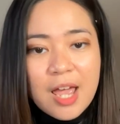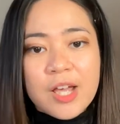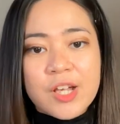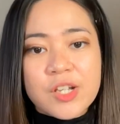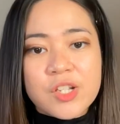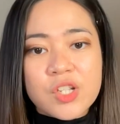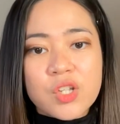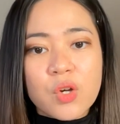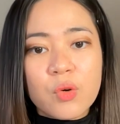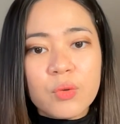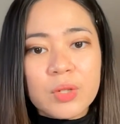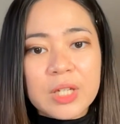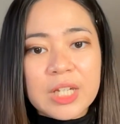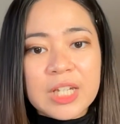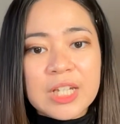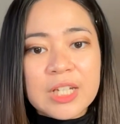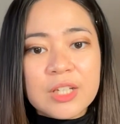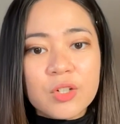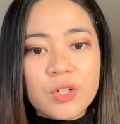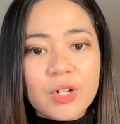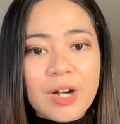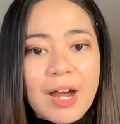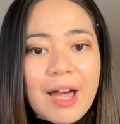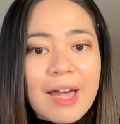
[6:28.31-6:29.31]
So in
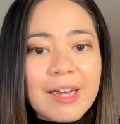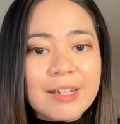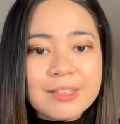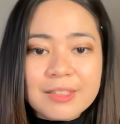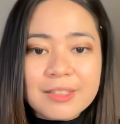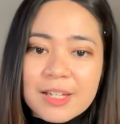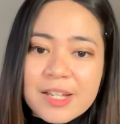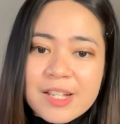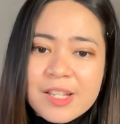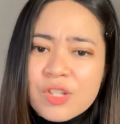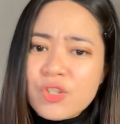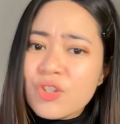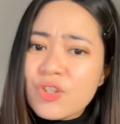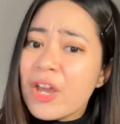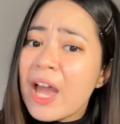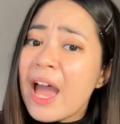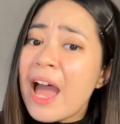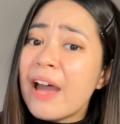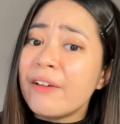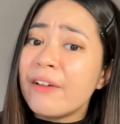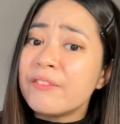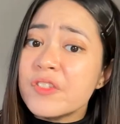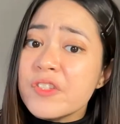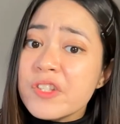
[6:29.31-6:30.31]
your eye test, you
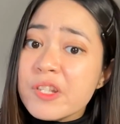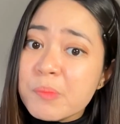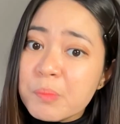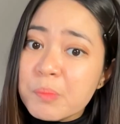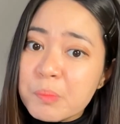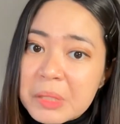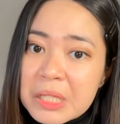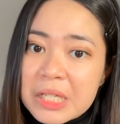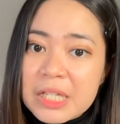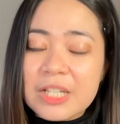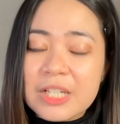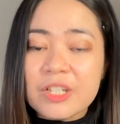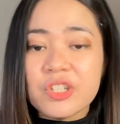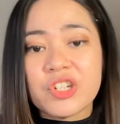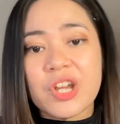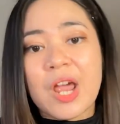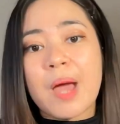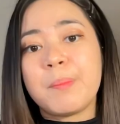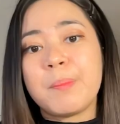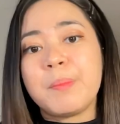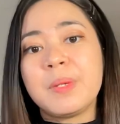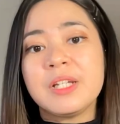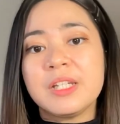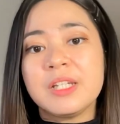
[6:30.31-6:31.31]
have to speak
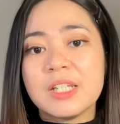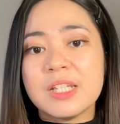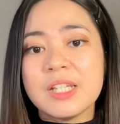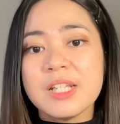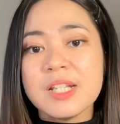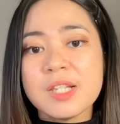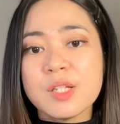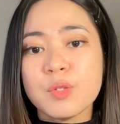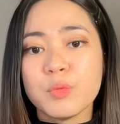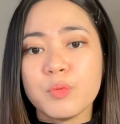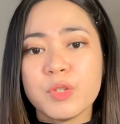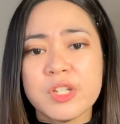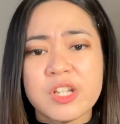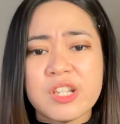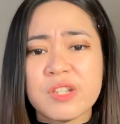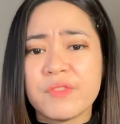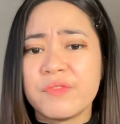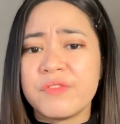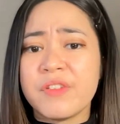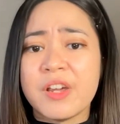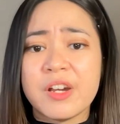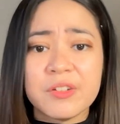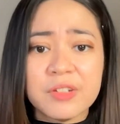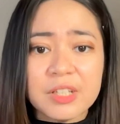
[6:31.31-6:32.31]
Japanese, which is
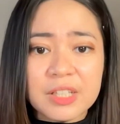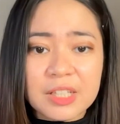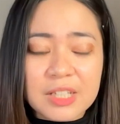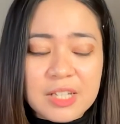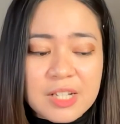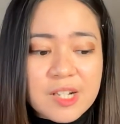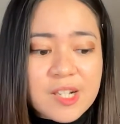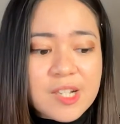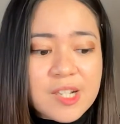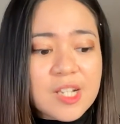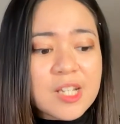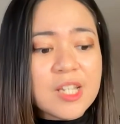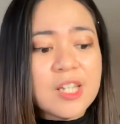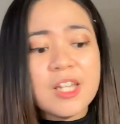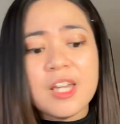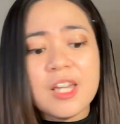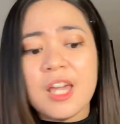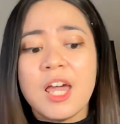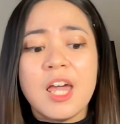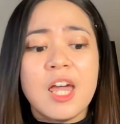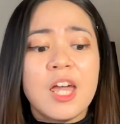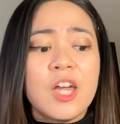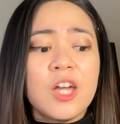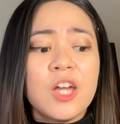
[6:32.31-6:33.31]
very easy.
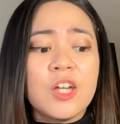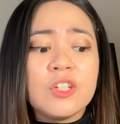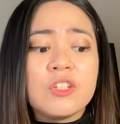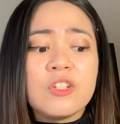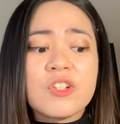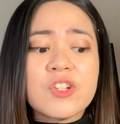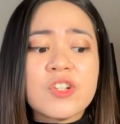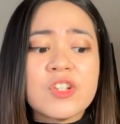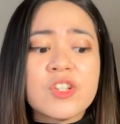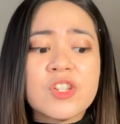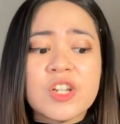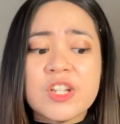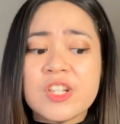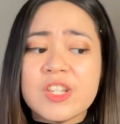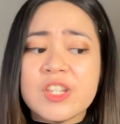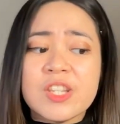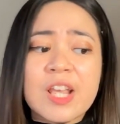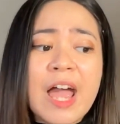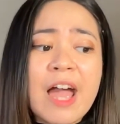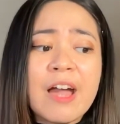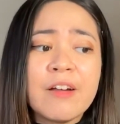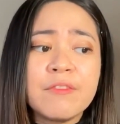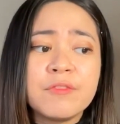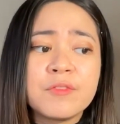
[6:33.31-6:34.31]
You just
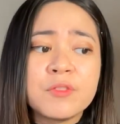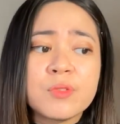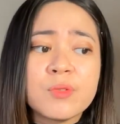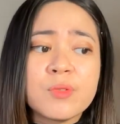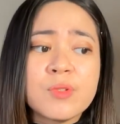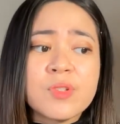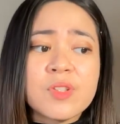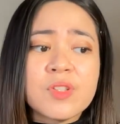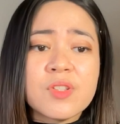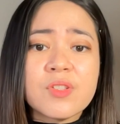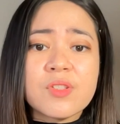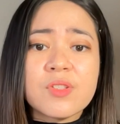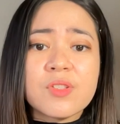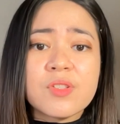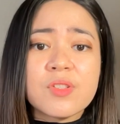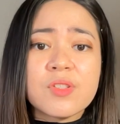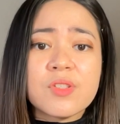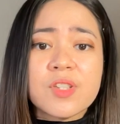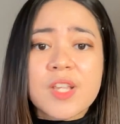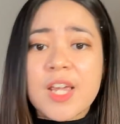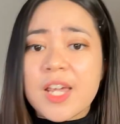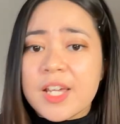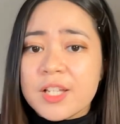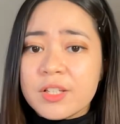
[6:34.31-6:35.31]
have to
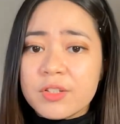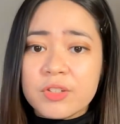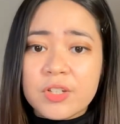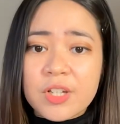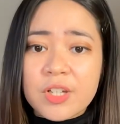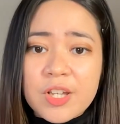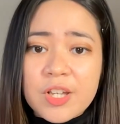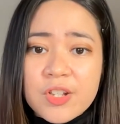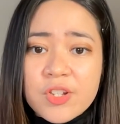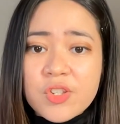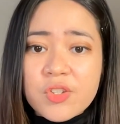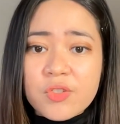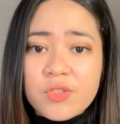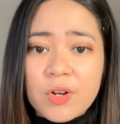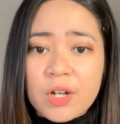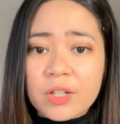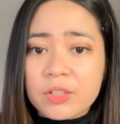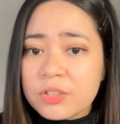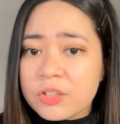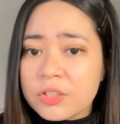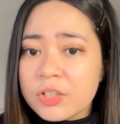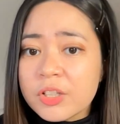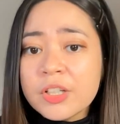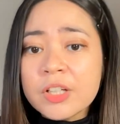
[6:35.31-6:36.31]
say to the
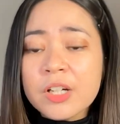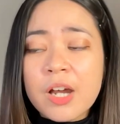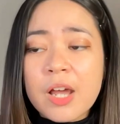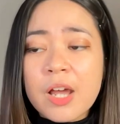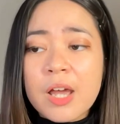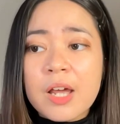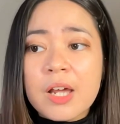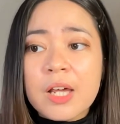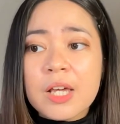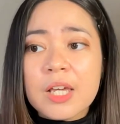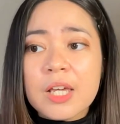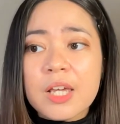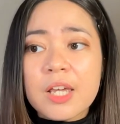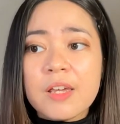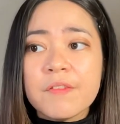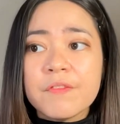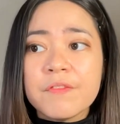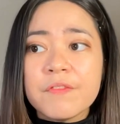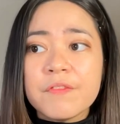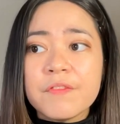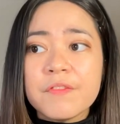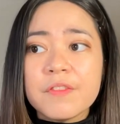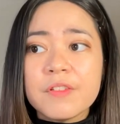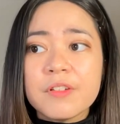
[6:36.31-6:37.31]
instructor
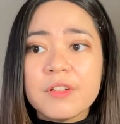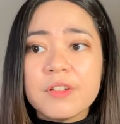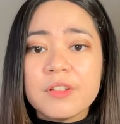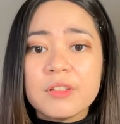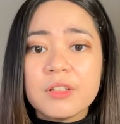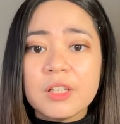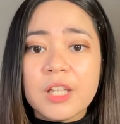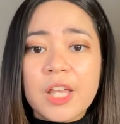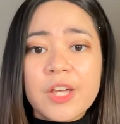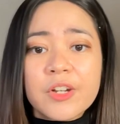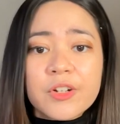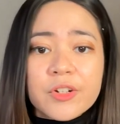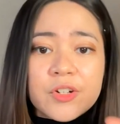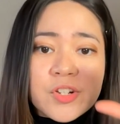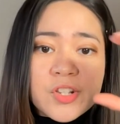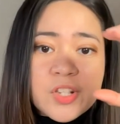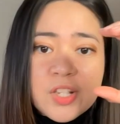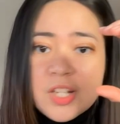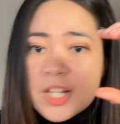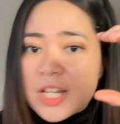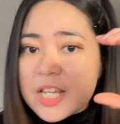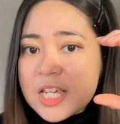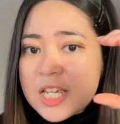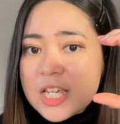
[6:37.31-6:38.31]
if letter
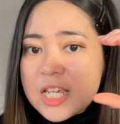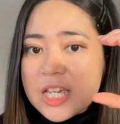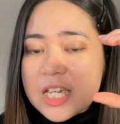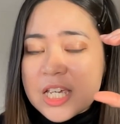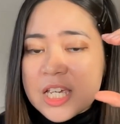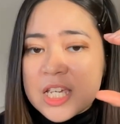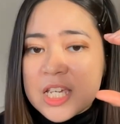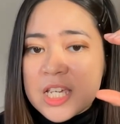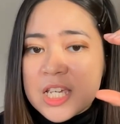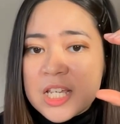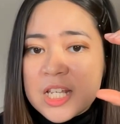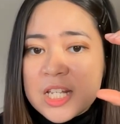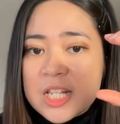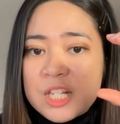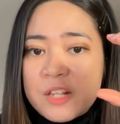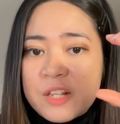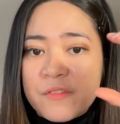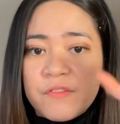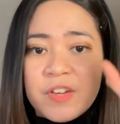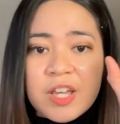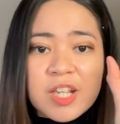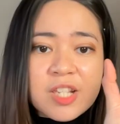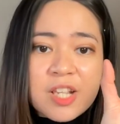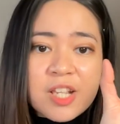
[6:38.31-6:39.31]
C is
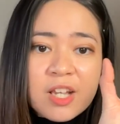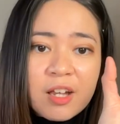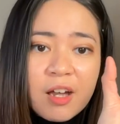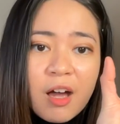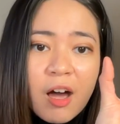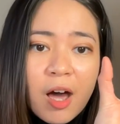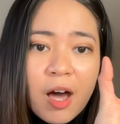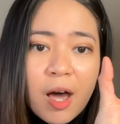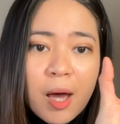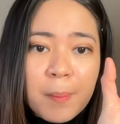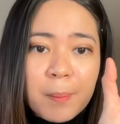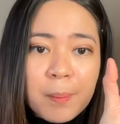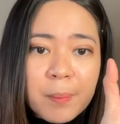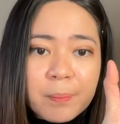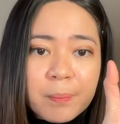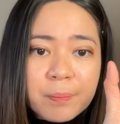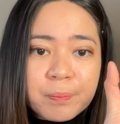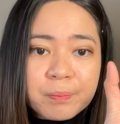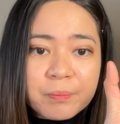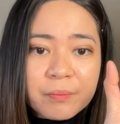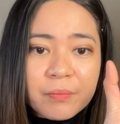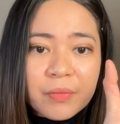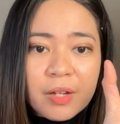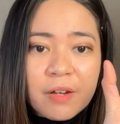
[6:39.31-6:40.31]
facing up,
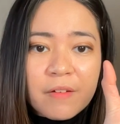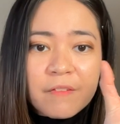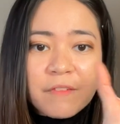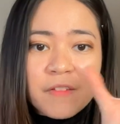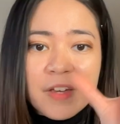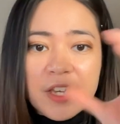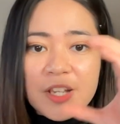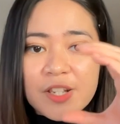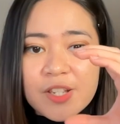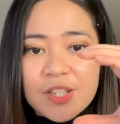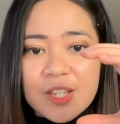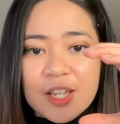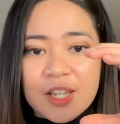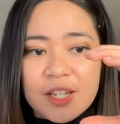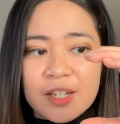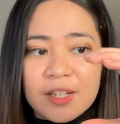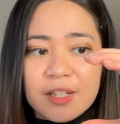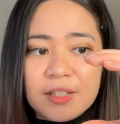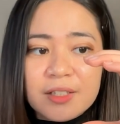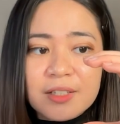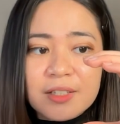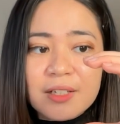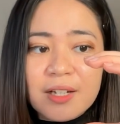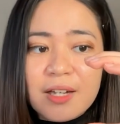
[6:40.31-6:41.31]

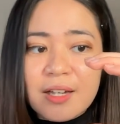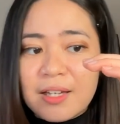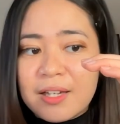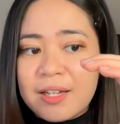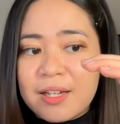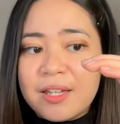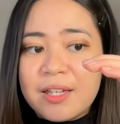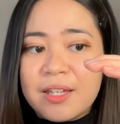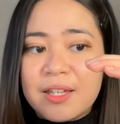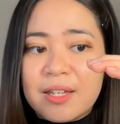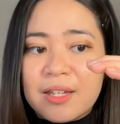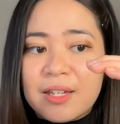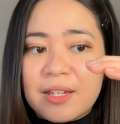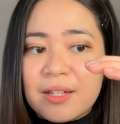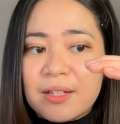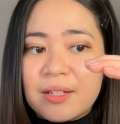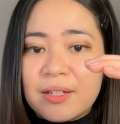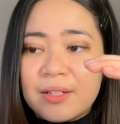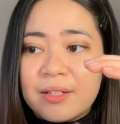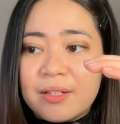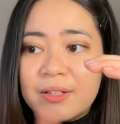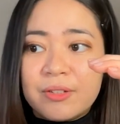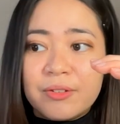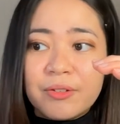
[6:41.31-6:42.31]
facing
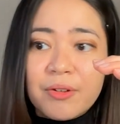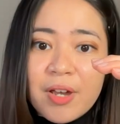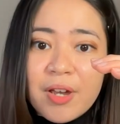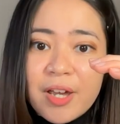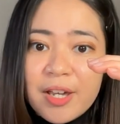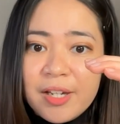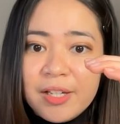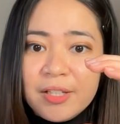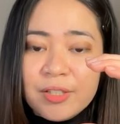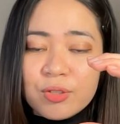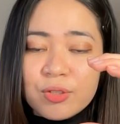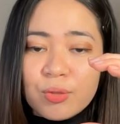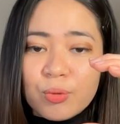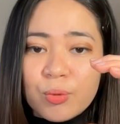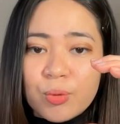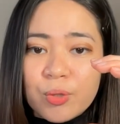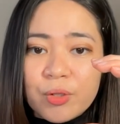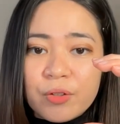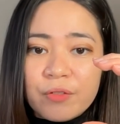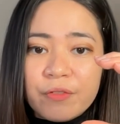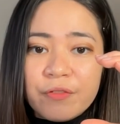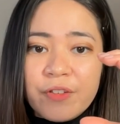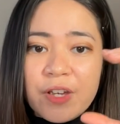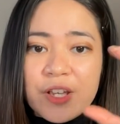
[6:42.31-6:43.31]
right,
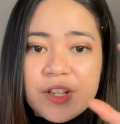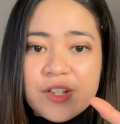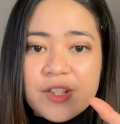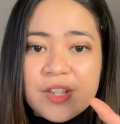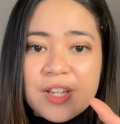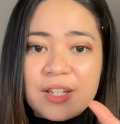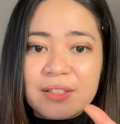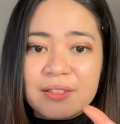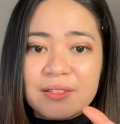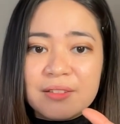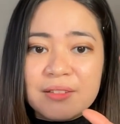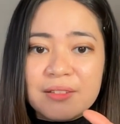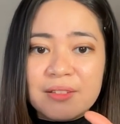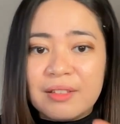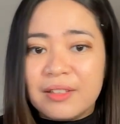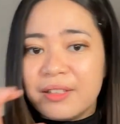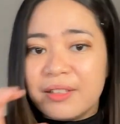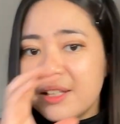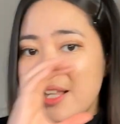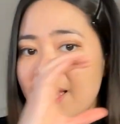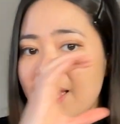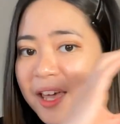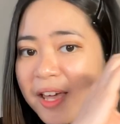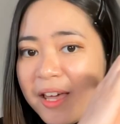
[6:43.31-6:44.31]
or facing
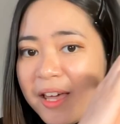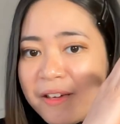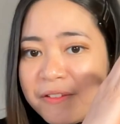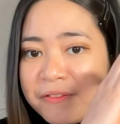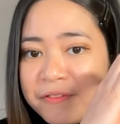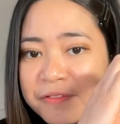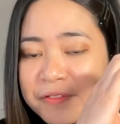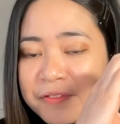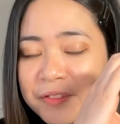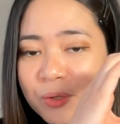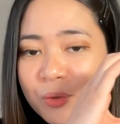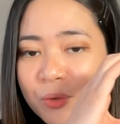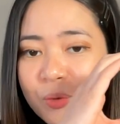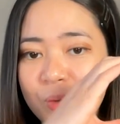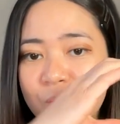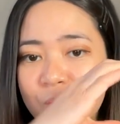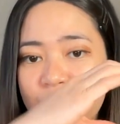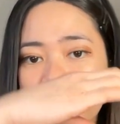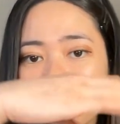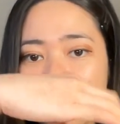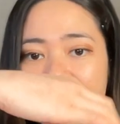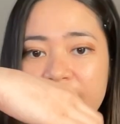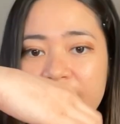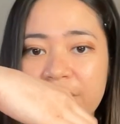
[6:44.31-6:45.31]
left,
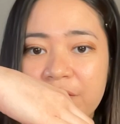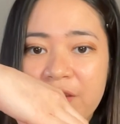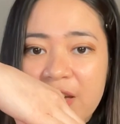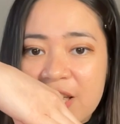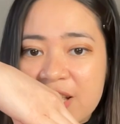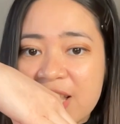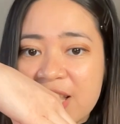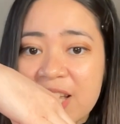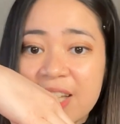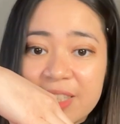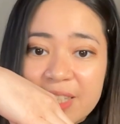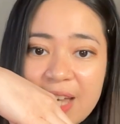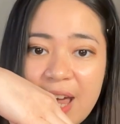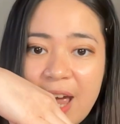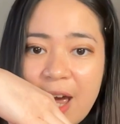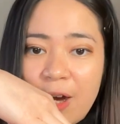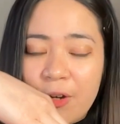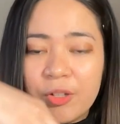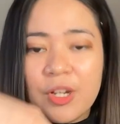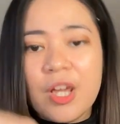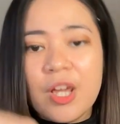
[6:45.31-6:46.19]
or facing down.